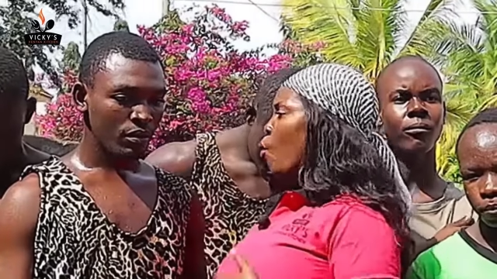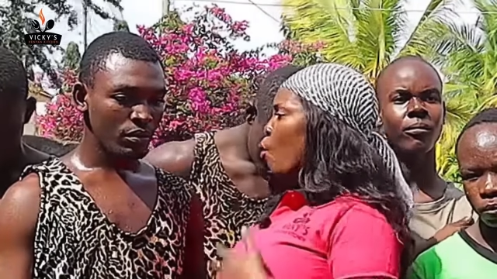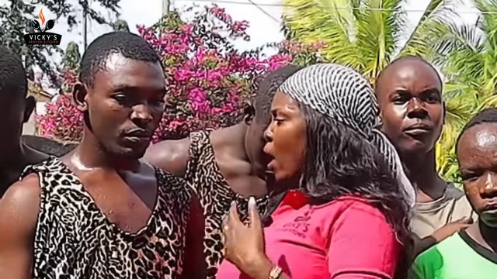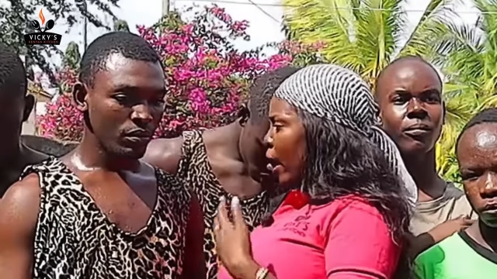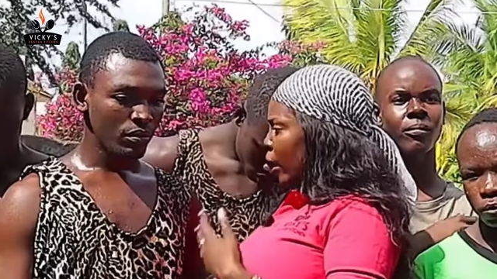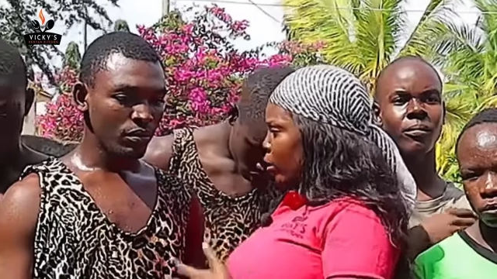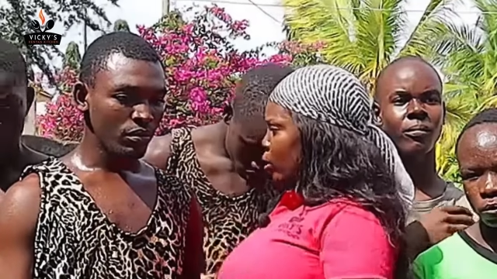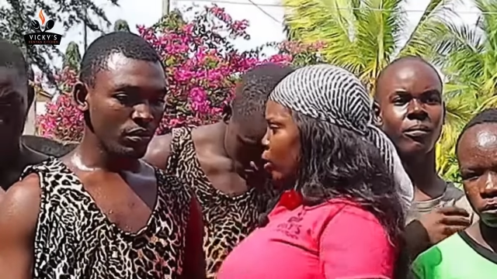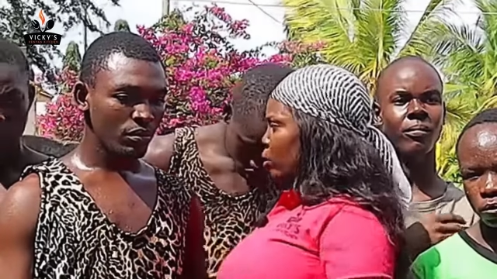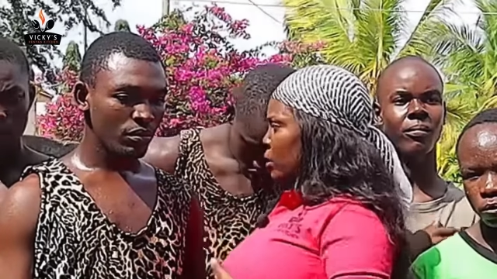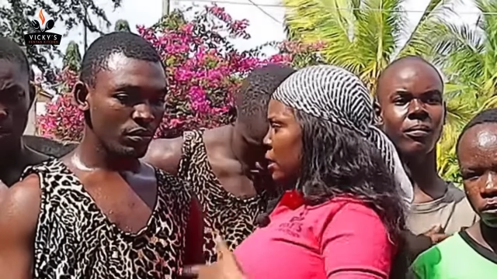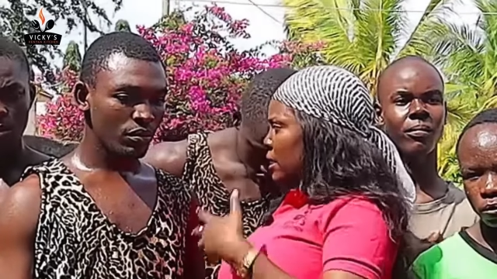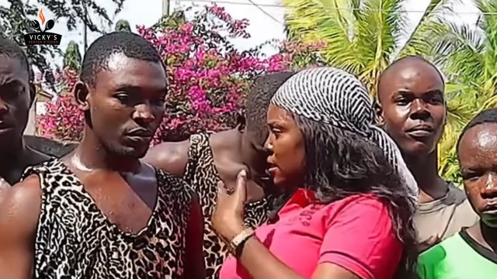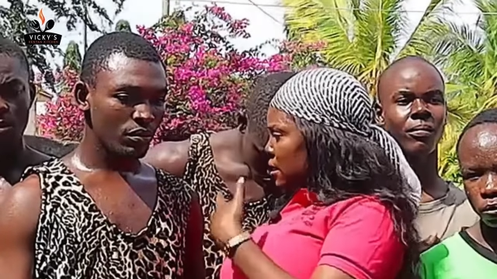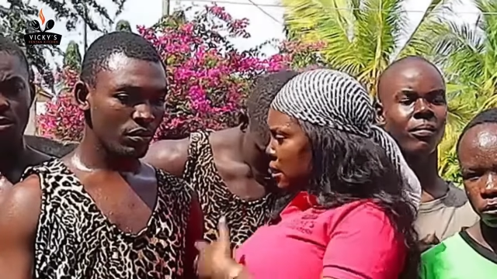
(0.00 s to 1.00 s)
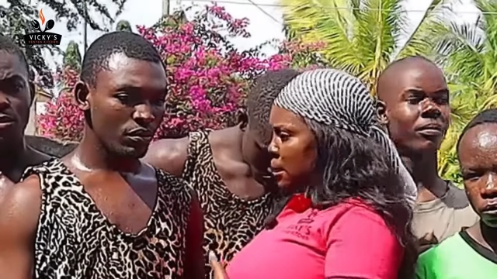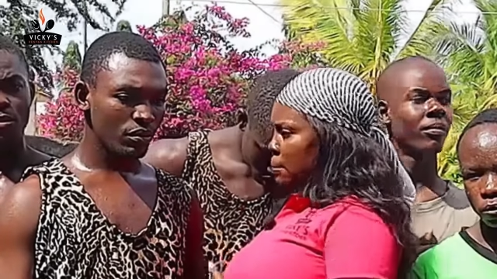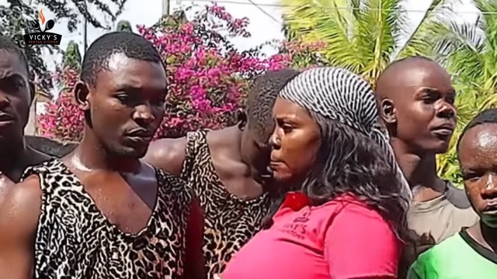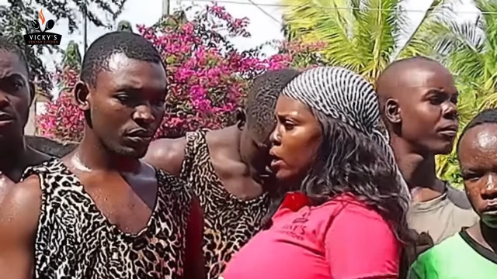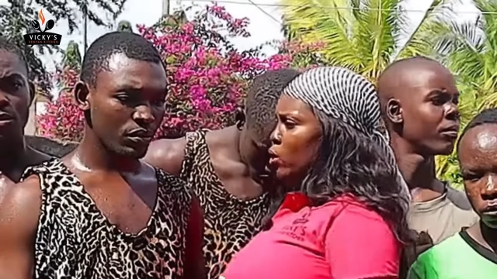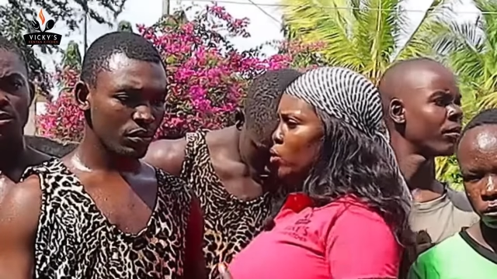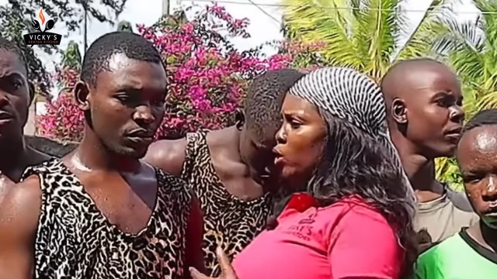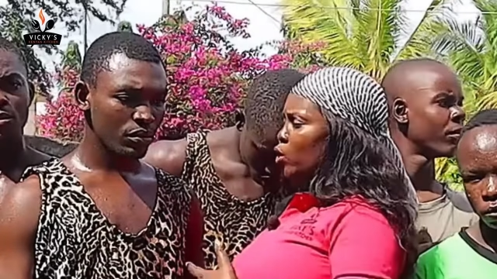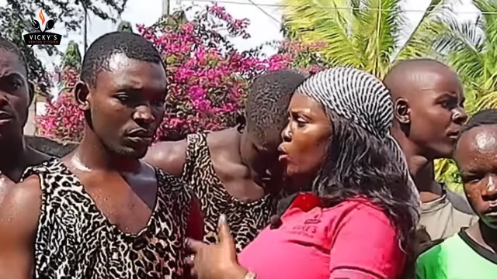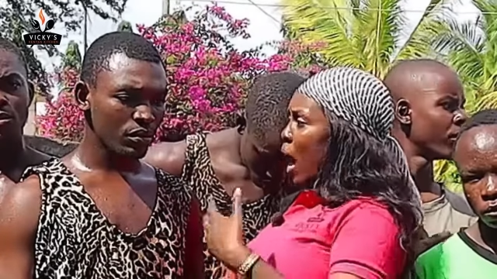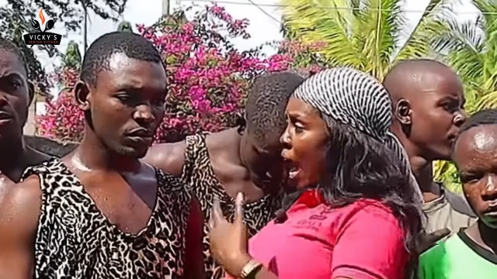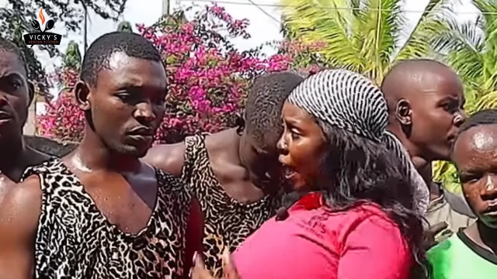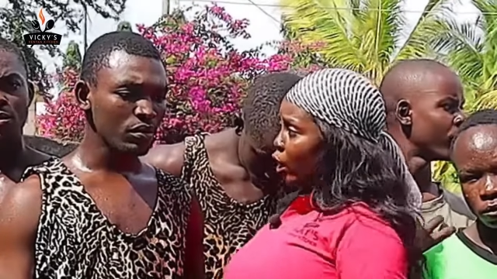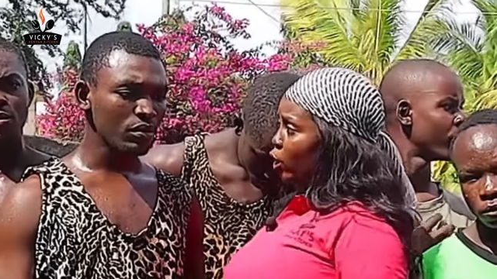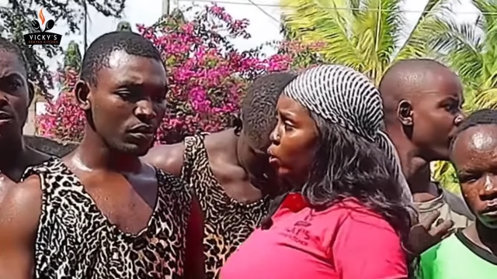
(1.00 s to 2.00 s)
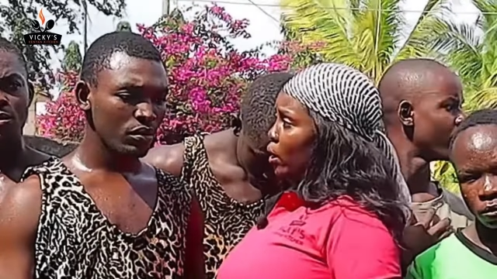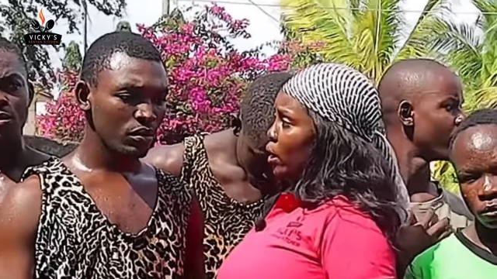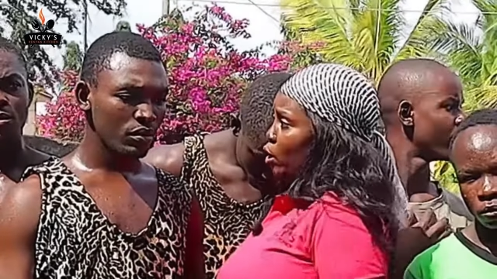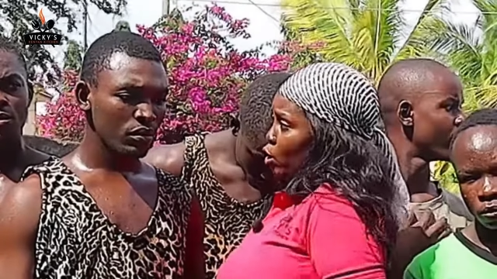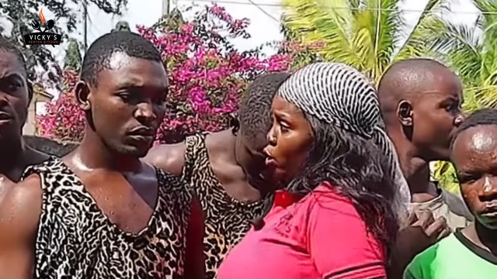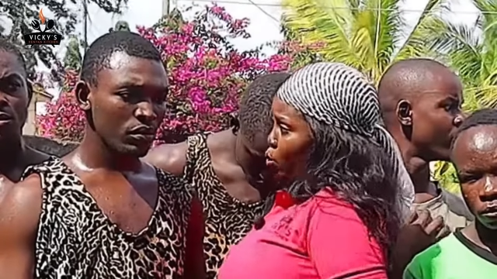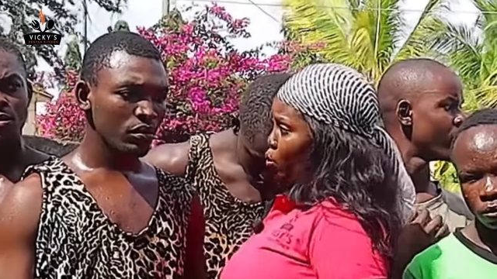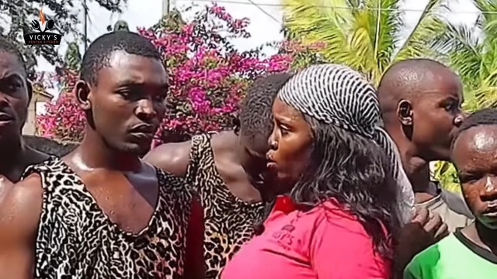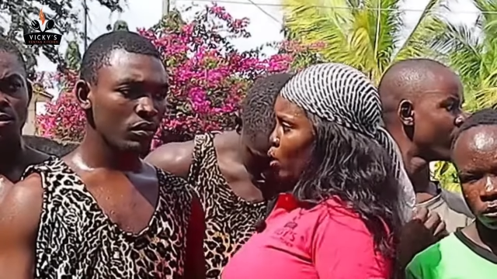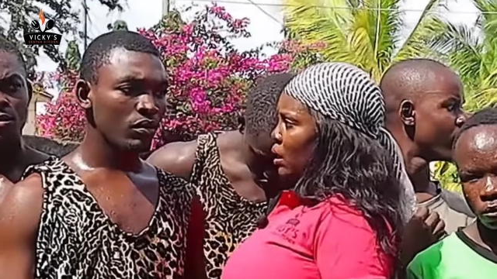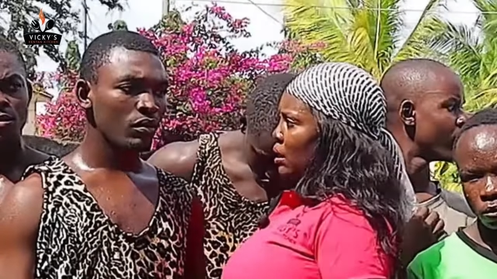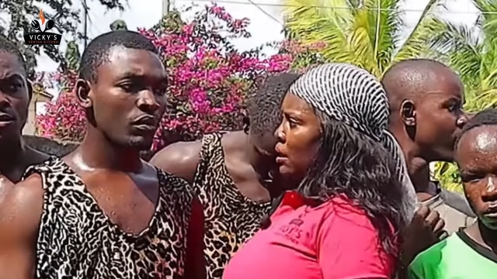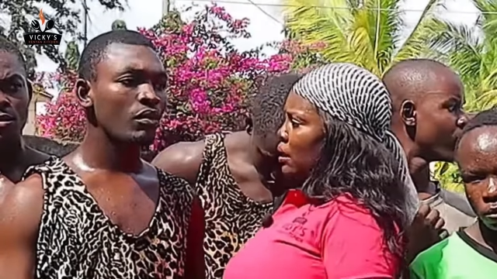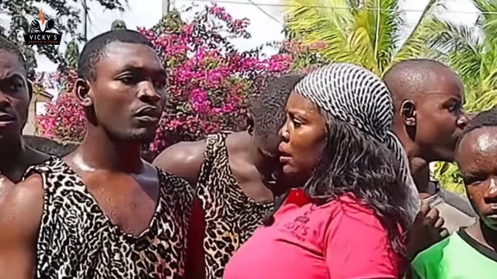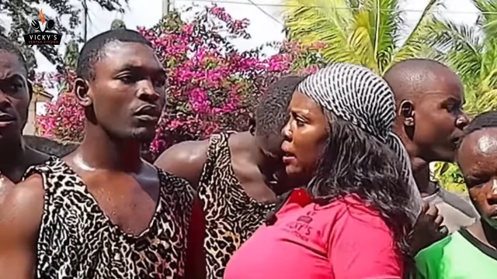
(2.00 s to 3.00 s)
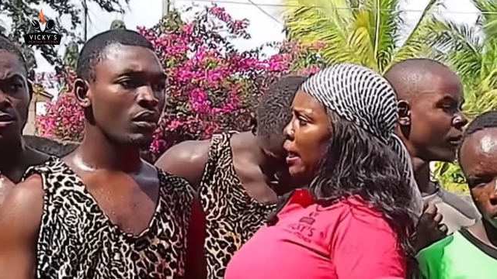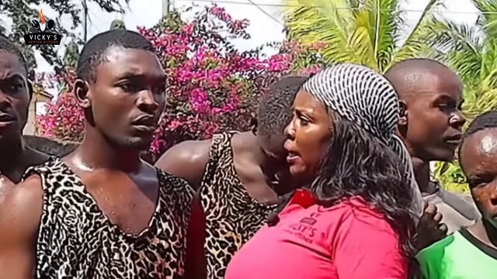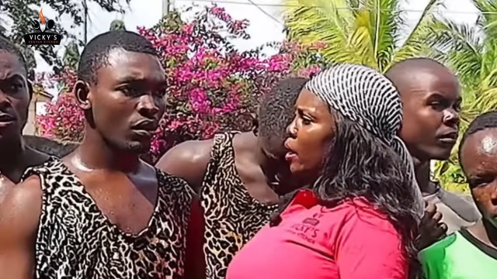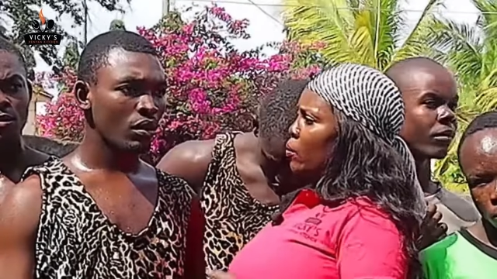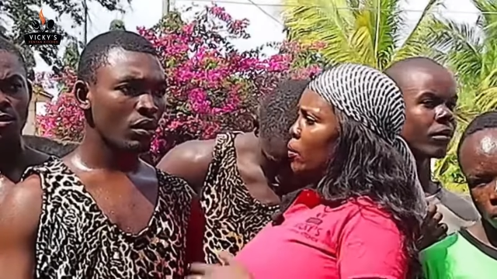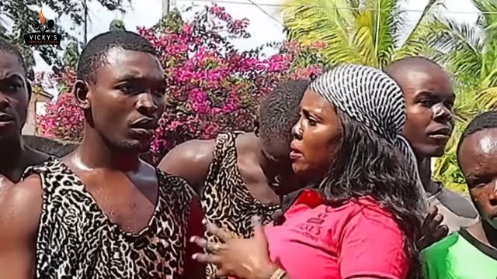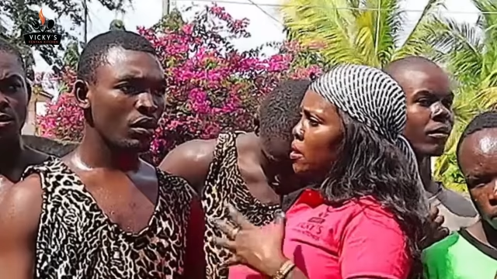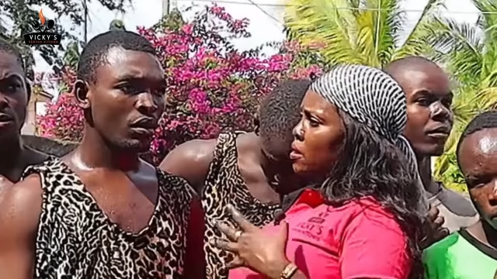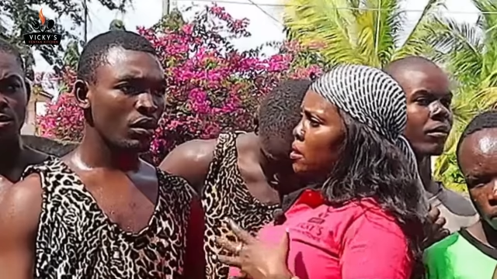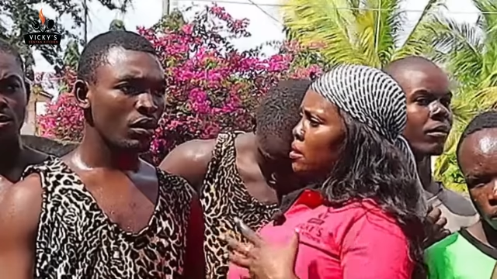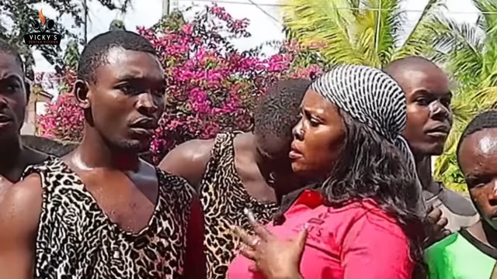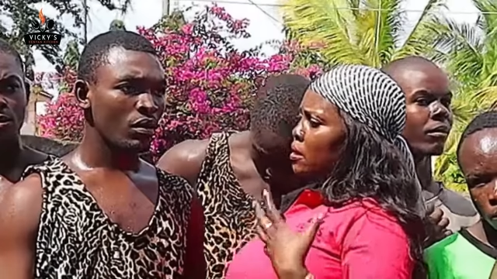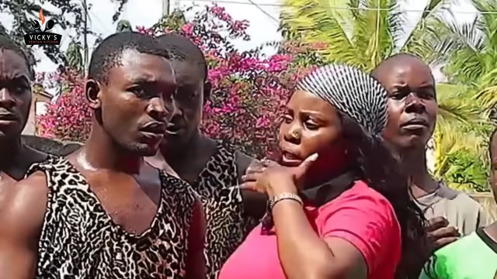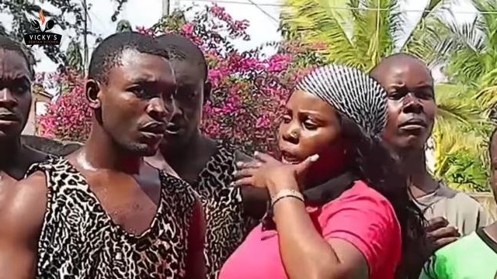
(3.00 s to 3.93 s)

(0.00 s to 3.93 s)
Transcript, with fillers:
Speaker 1: Who are you to this team and what you actually do? Like what is the,